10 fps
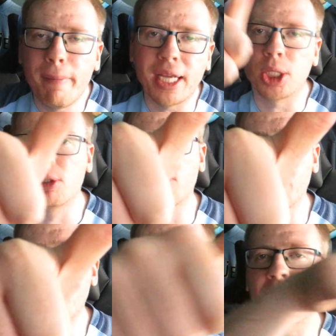make sure to
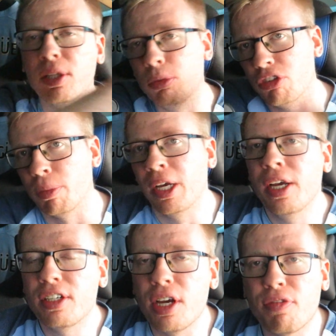leave a big thumbs up.
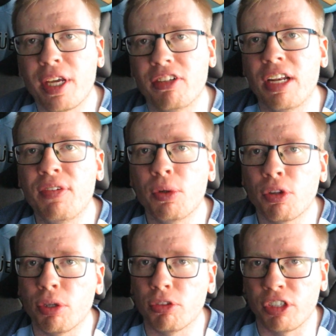Don't forget to leave
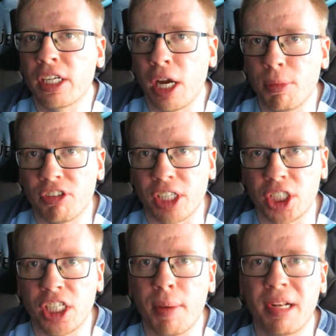your thoughts in the comment
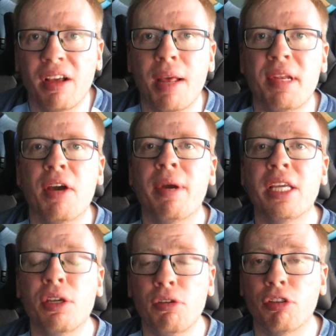section down below. Let me know where
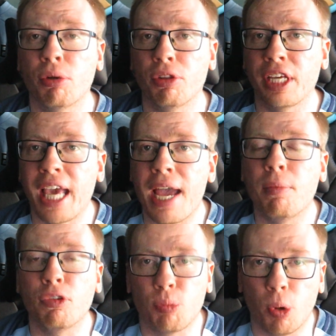you thought the
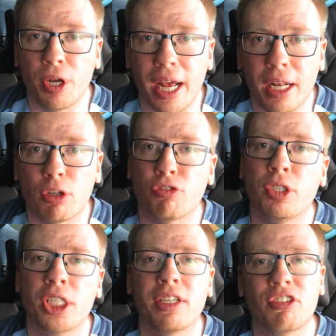game was won and lost
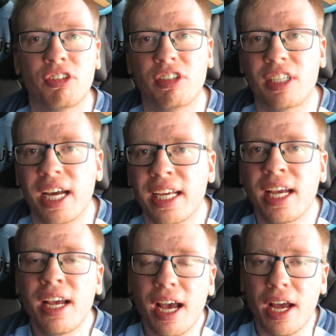for Chelsea today.
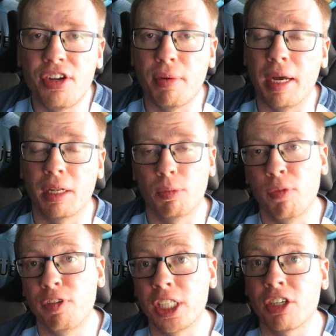And well,
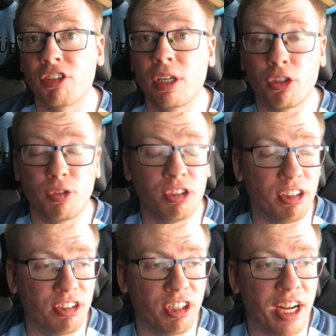won for Chelsea and lost for
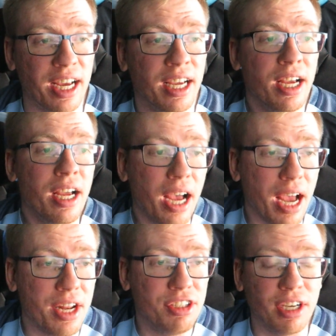City today.
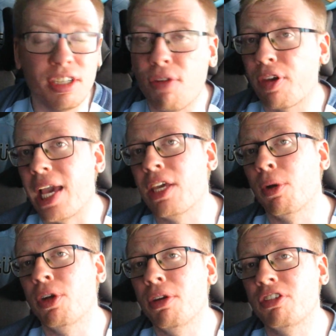And don't forget, if
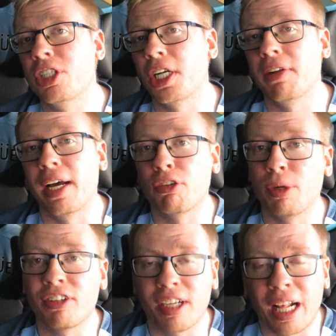you are new to the channel as
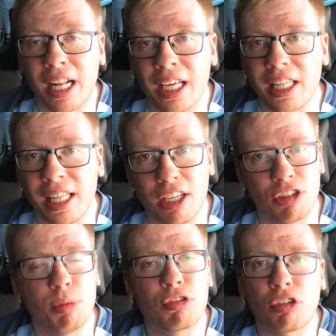well, to click that
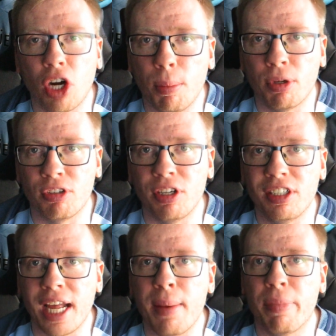subscribe
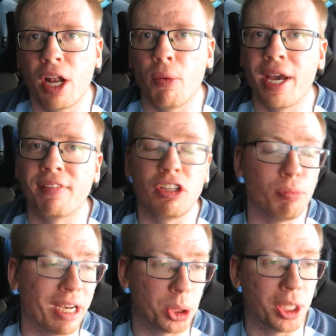button down below. We have
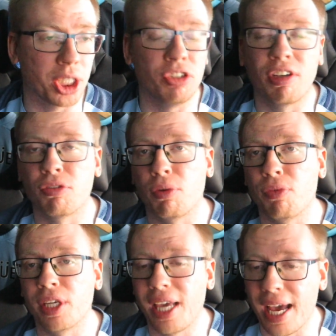these match reactions after
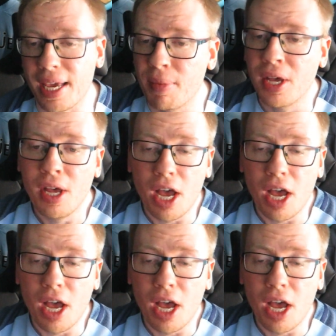every game,